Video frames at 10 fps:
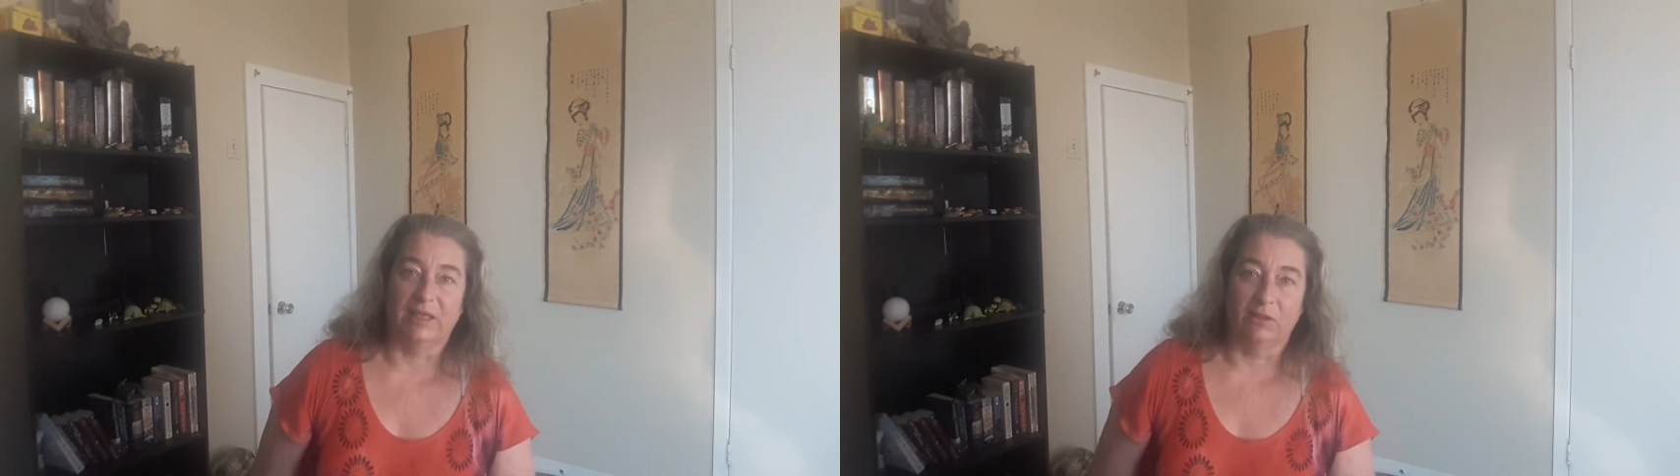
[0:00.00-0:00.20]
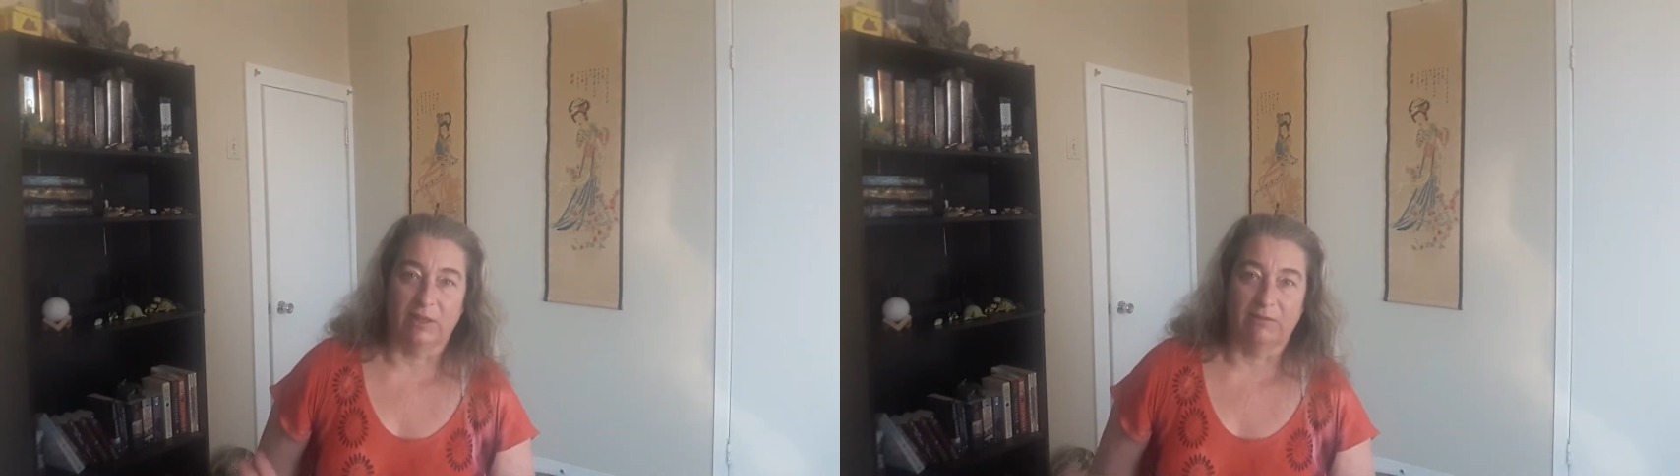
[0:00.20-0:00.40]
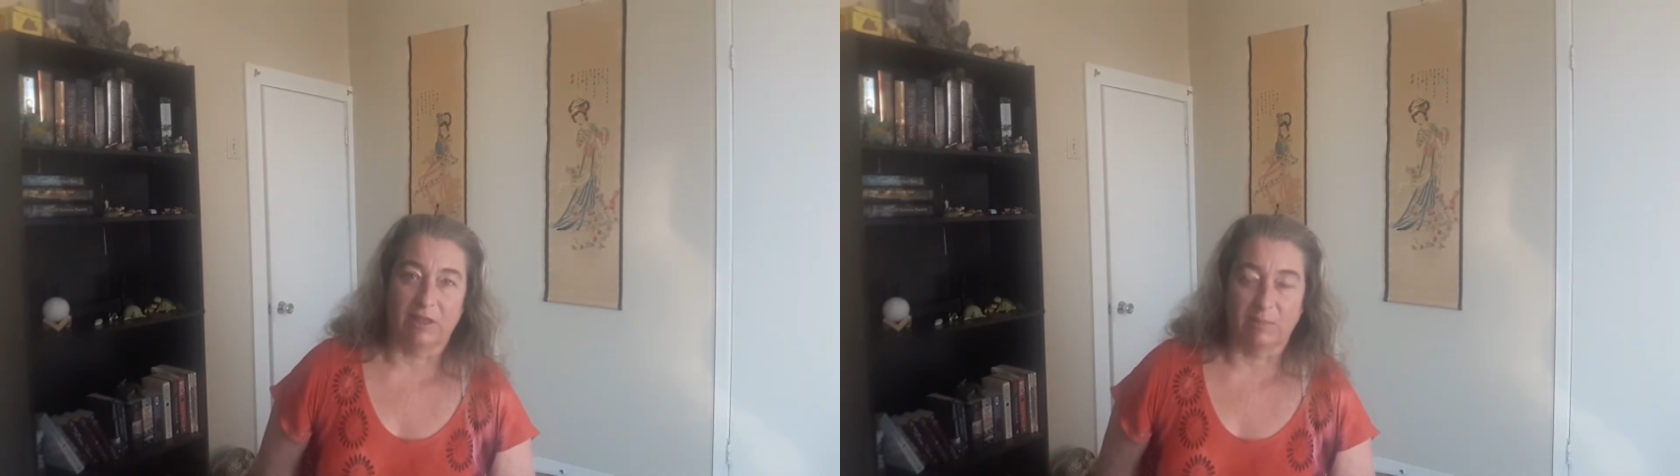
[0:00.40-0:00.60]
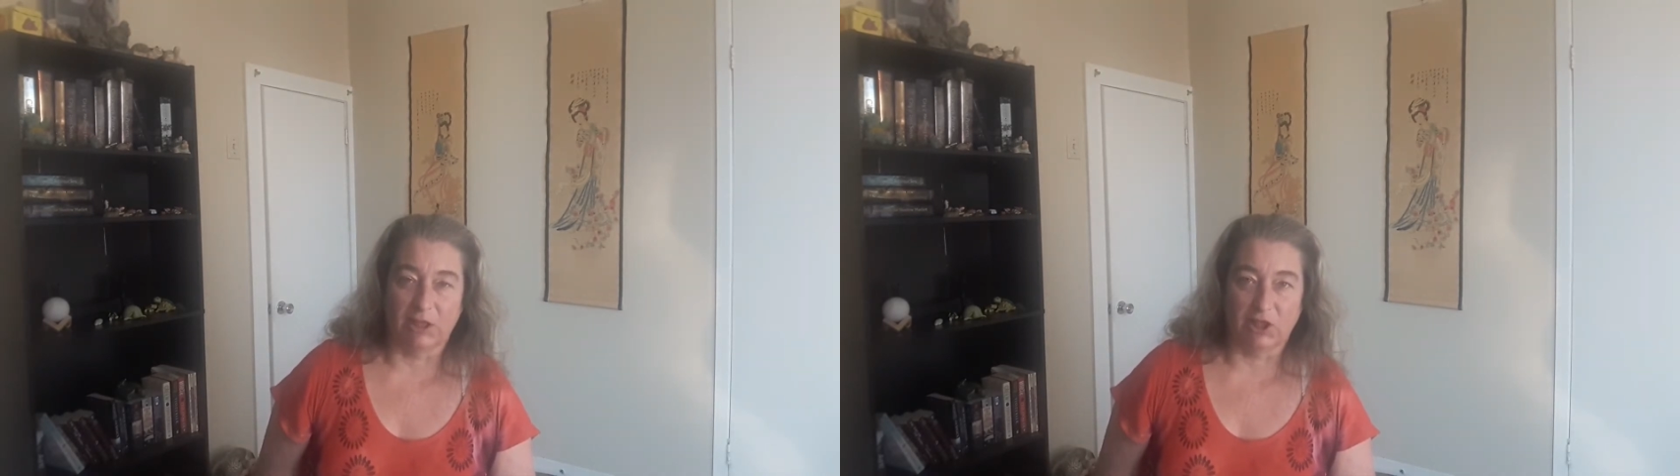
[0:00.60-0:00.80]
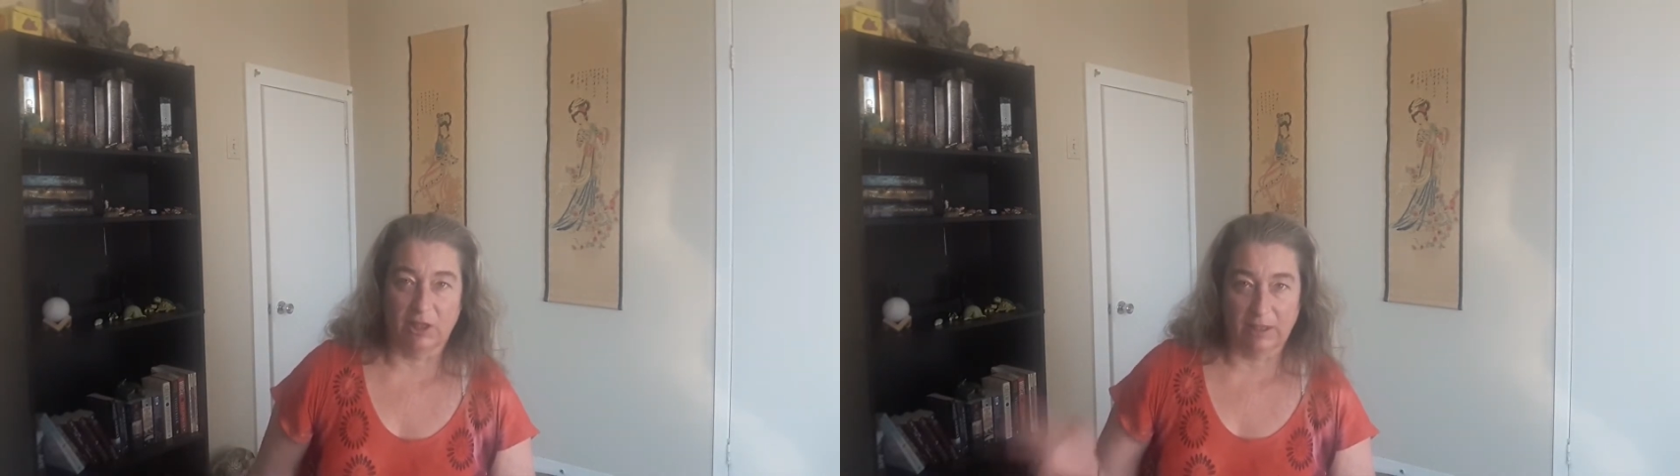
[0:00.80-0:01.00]
I don't have as
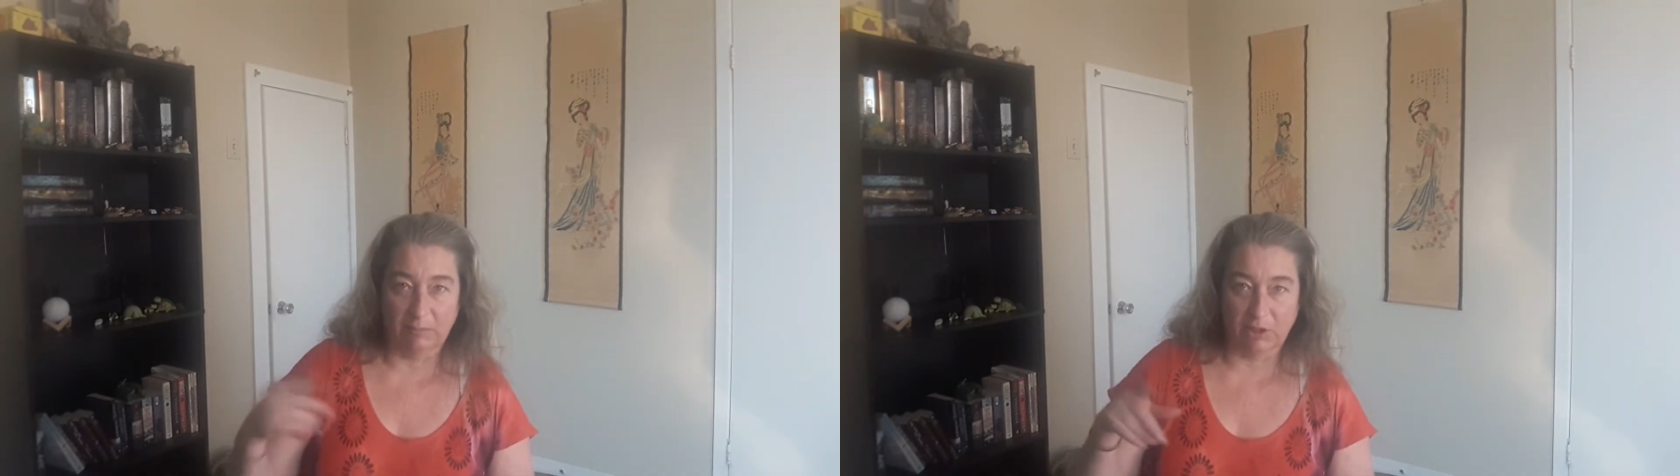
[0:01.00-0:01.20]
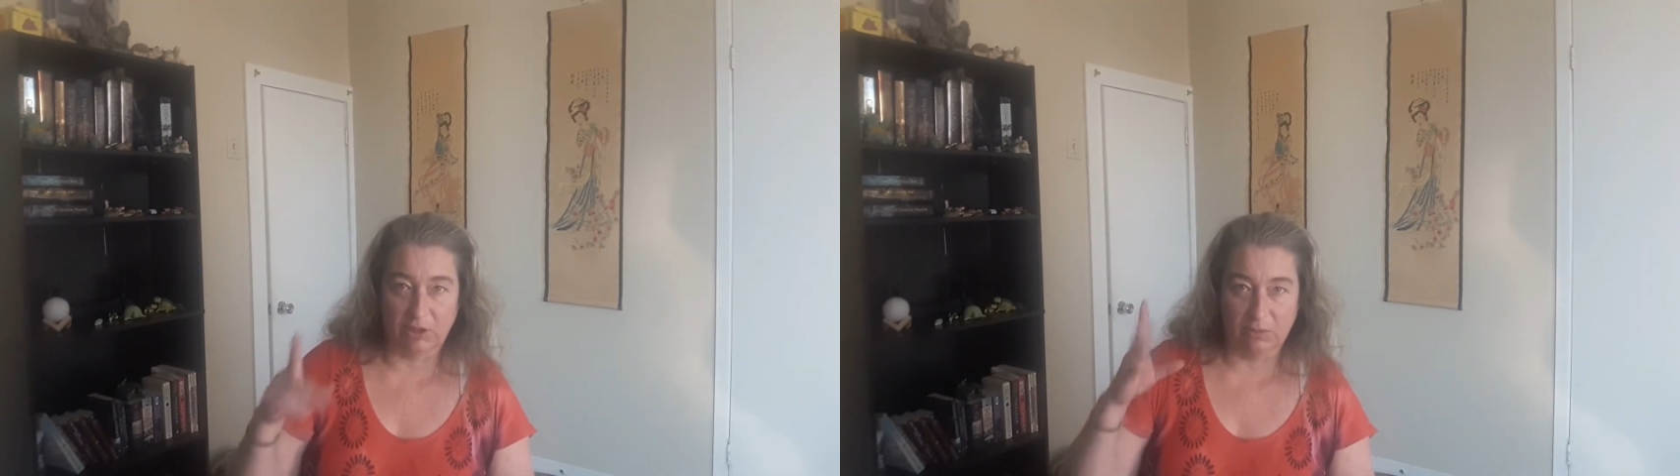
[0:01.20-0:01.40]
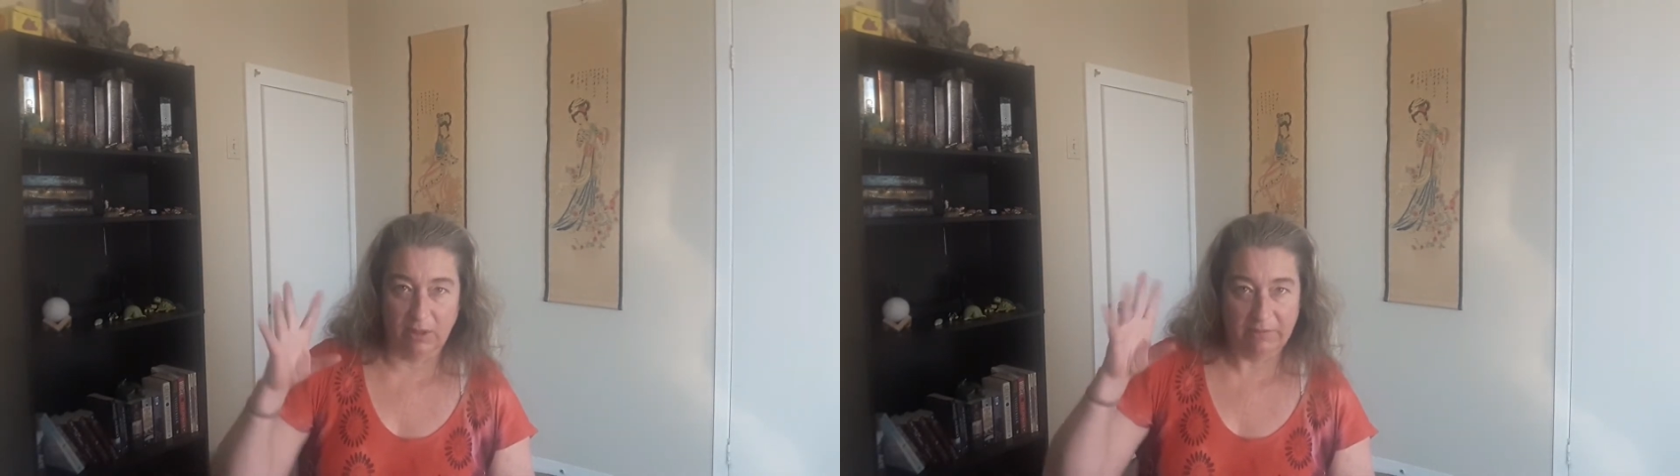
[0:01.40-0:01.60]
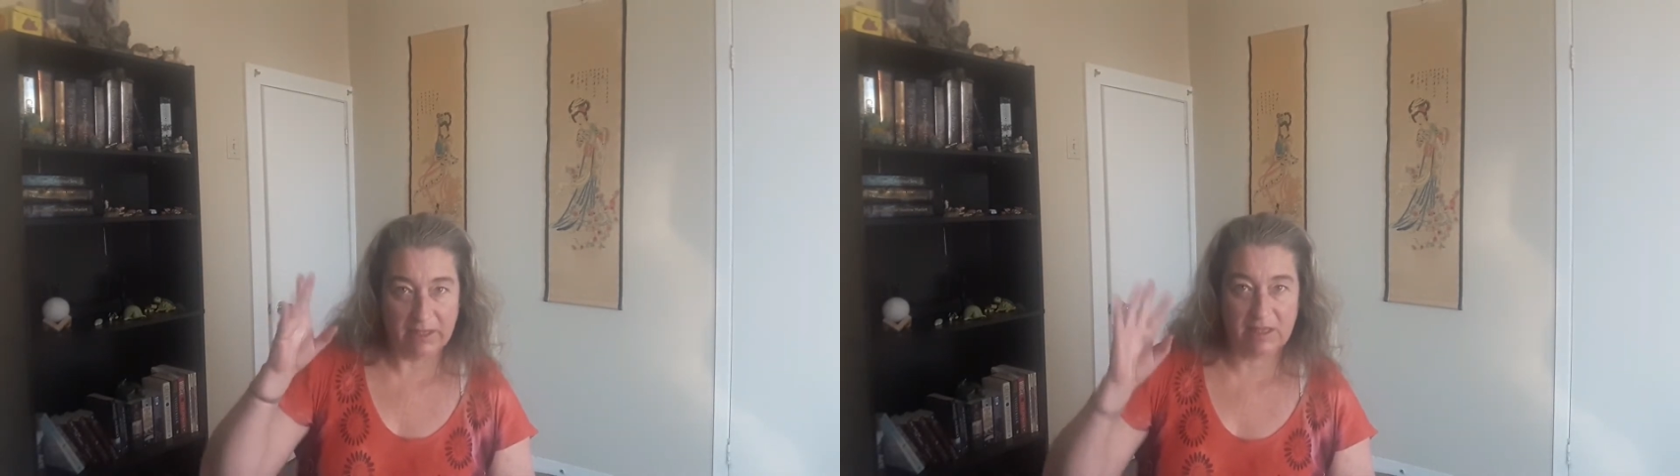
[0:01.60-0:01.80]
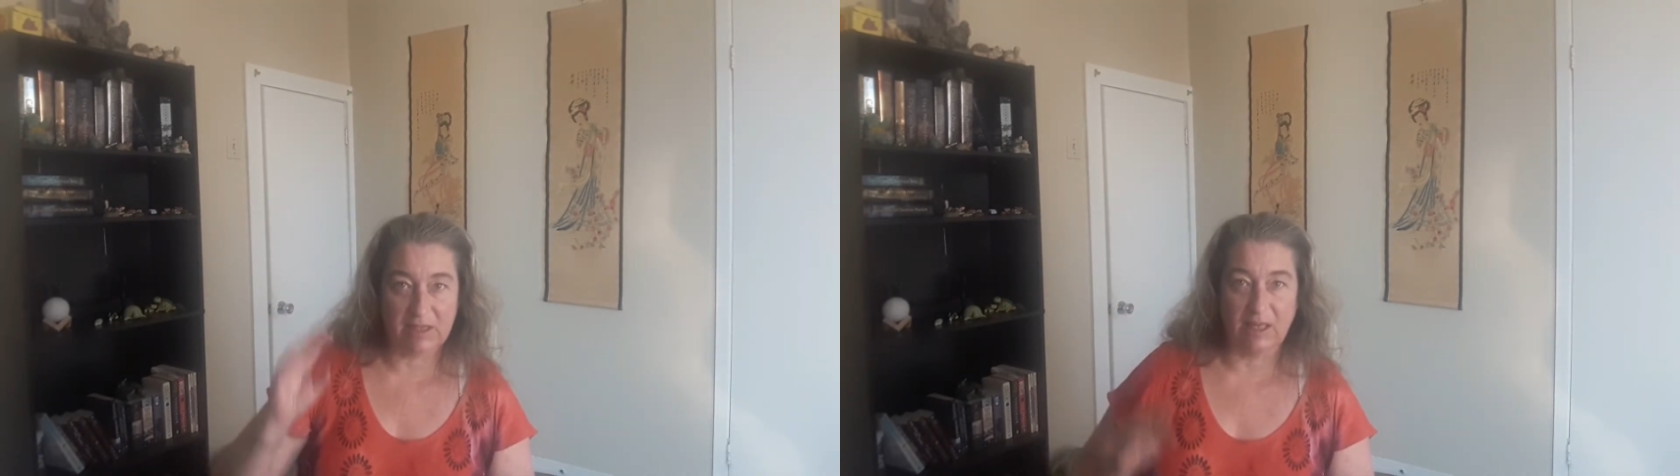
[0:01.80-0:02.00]
much time to do all
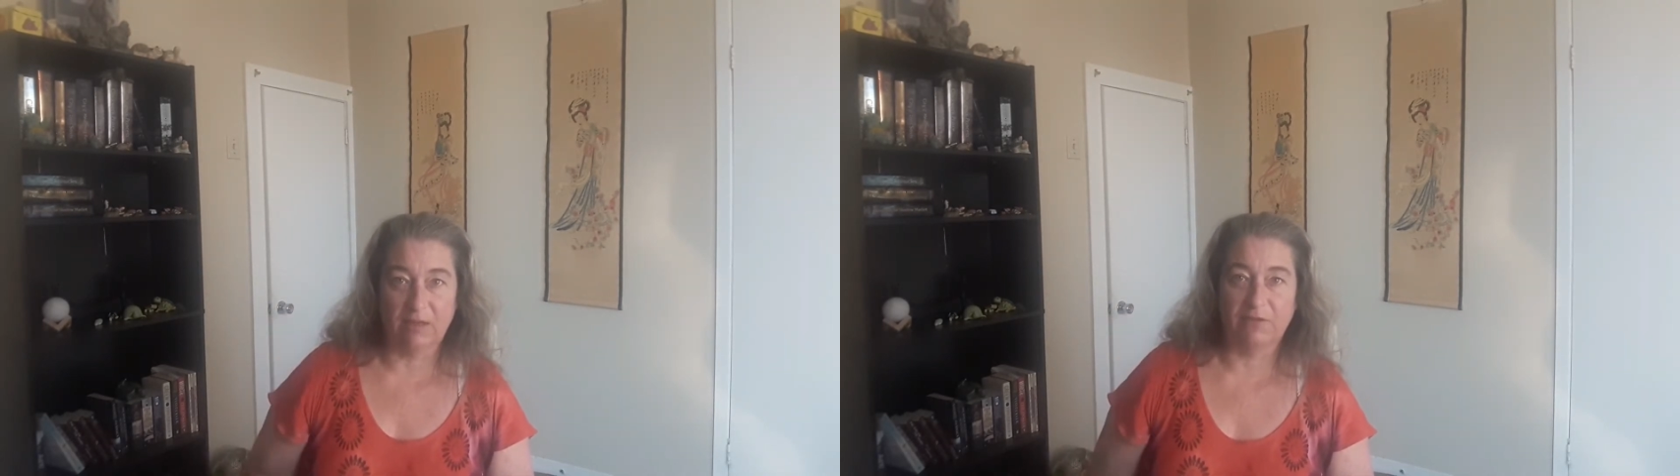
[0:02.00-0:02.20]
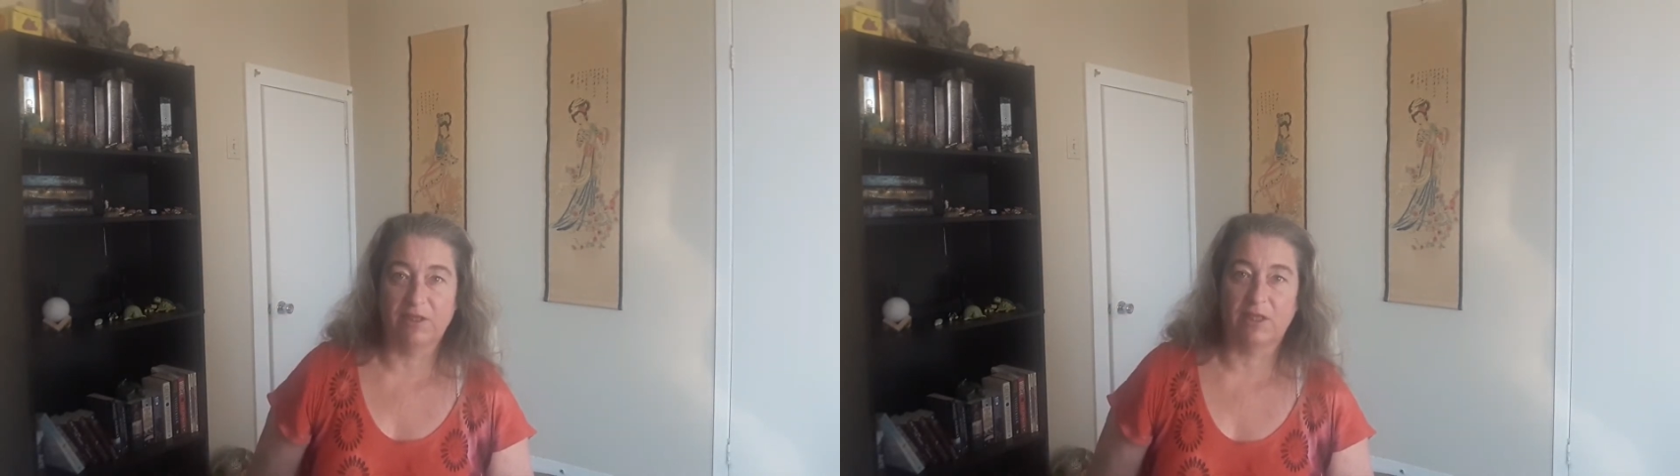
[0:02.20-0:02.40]
this stuff.